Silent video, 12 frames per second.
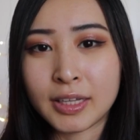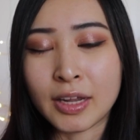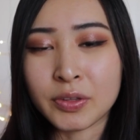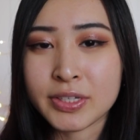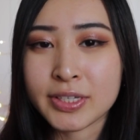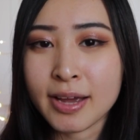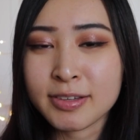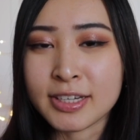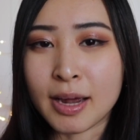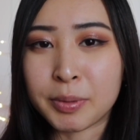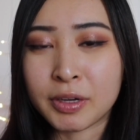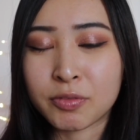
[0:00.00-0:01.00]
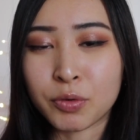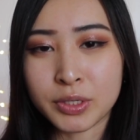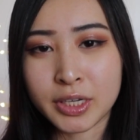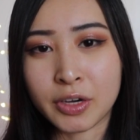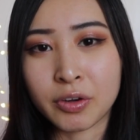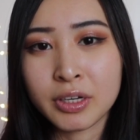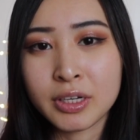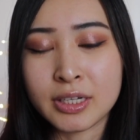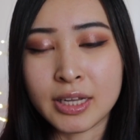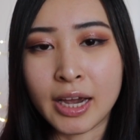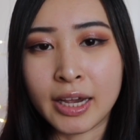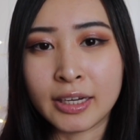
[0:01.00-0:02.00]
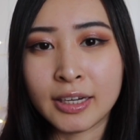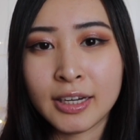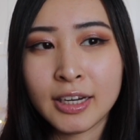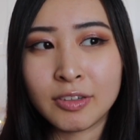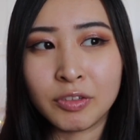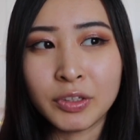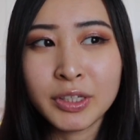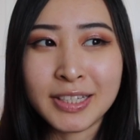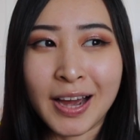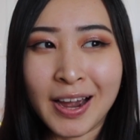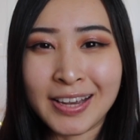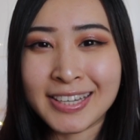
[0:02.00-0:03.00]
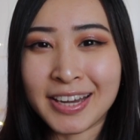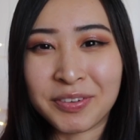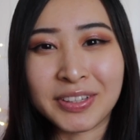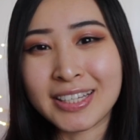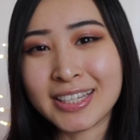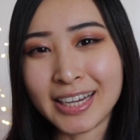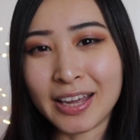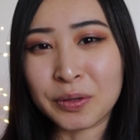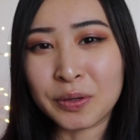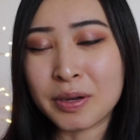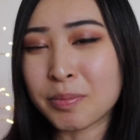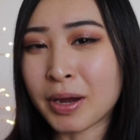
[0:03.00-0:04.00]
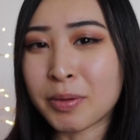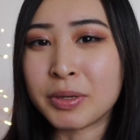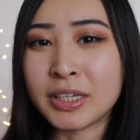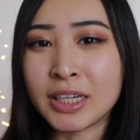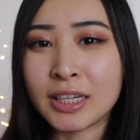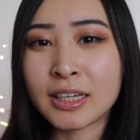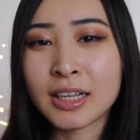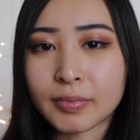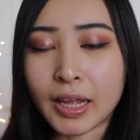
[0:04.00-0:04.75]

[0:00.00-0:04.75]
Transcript: Now, this last topic for security design really ties everything together in my opinion.